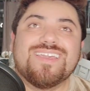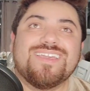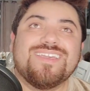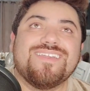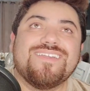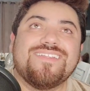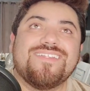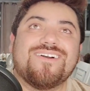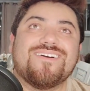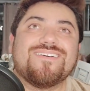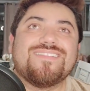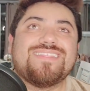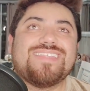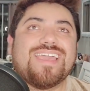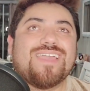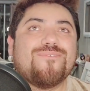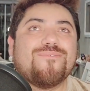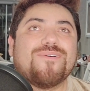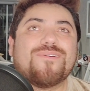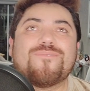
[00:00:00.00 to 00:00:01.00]
You know,
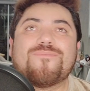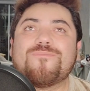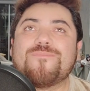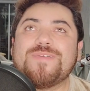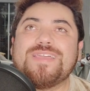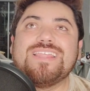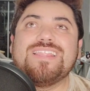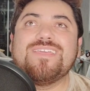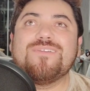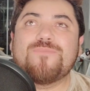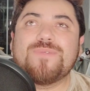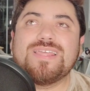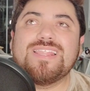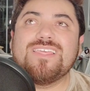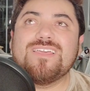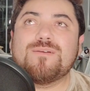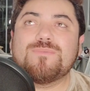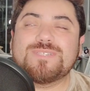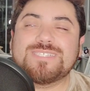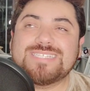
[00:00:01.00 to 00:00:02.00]
they were really,
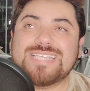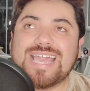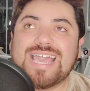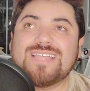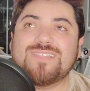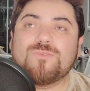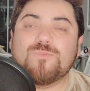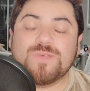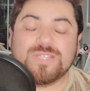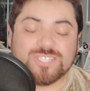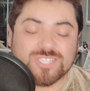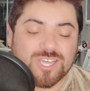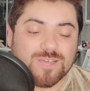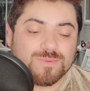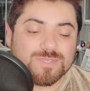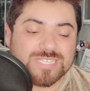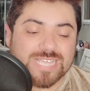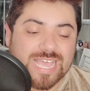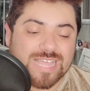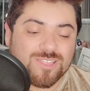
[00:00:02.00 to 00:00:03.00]
really upset with
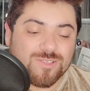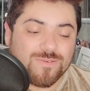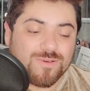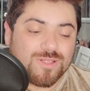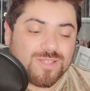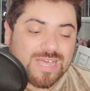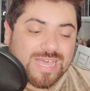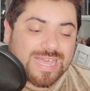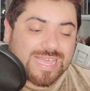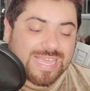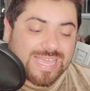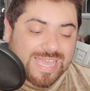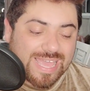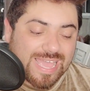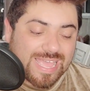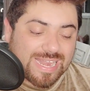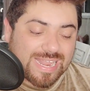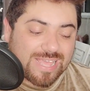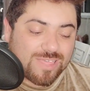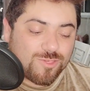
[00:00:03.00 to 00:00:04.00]
Tom Sandoval
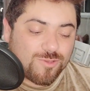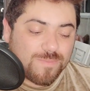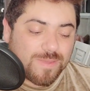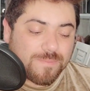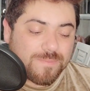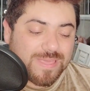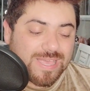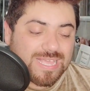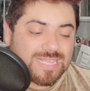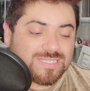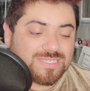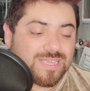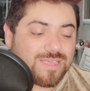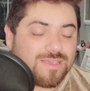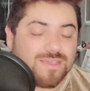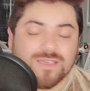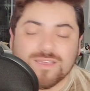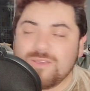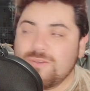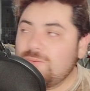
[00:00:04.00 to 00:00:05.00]
again. And you might be
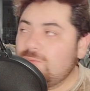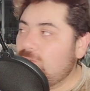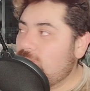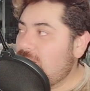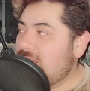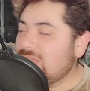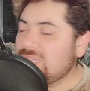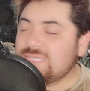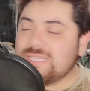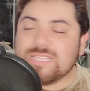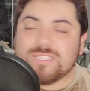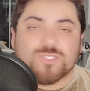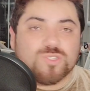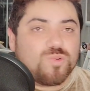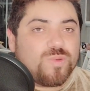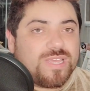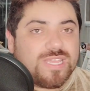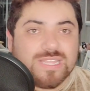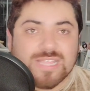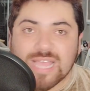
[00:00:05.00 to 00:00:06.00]
asking, what is he
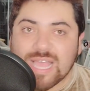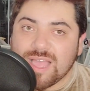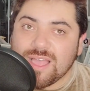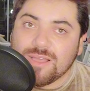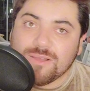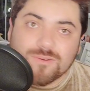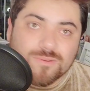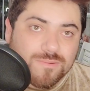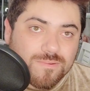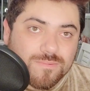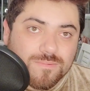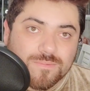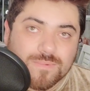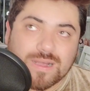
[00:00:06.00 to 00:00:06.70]
doing now?